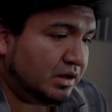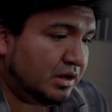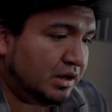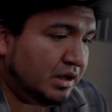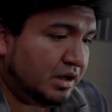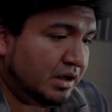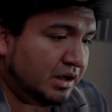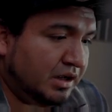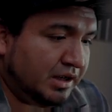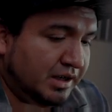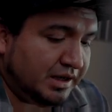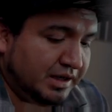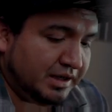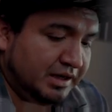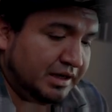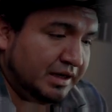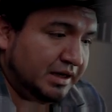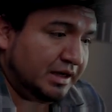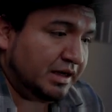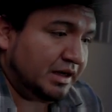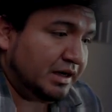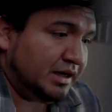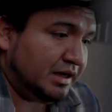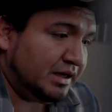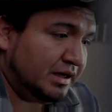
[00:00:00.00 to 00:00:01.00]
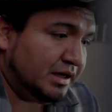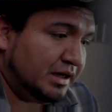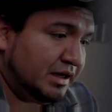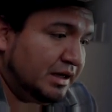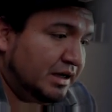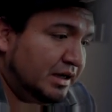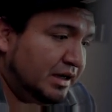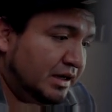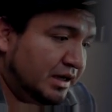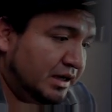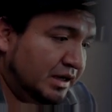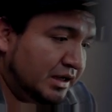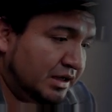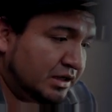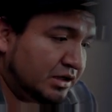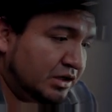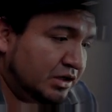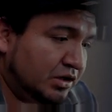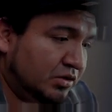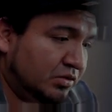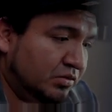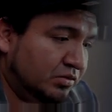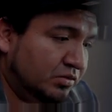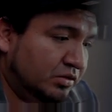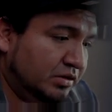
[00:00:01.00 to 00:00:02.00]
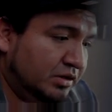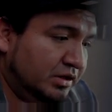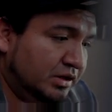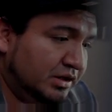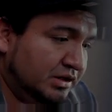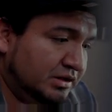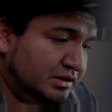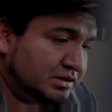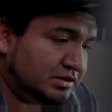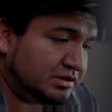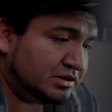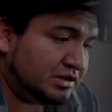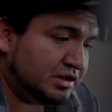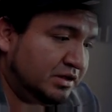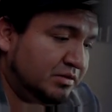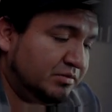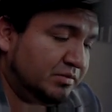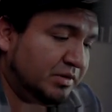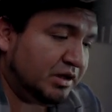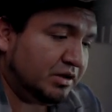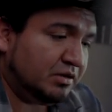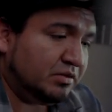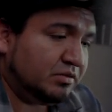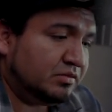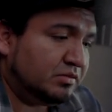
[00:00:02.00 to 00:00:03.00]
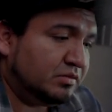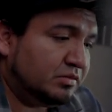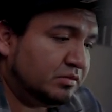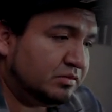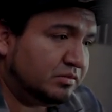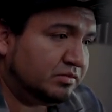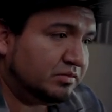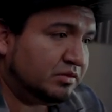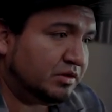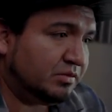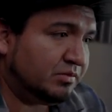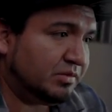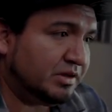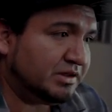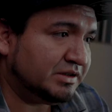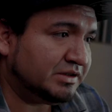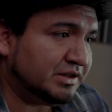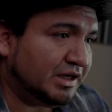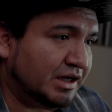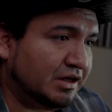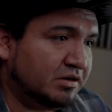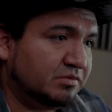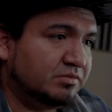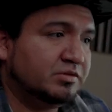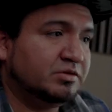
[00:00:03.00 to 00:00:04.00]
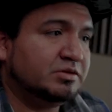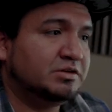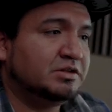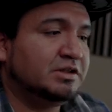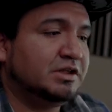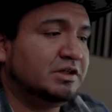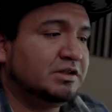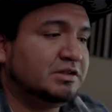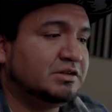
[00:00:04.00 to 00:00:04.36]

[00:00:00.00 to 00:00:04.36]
and then echo HTML. Pretty much output the